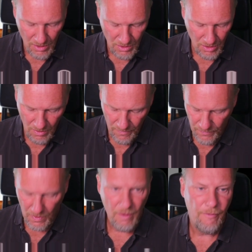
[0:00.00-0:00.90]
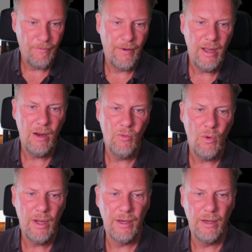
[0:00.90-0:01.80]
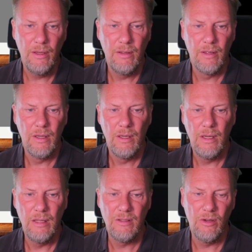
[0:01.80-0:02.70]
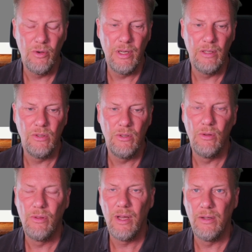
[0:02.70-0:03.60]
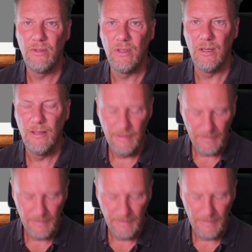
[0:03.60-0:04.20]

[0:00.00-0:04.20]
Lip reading: So file 1, it's loading to 2000.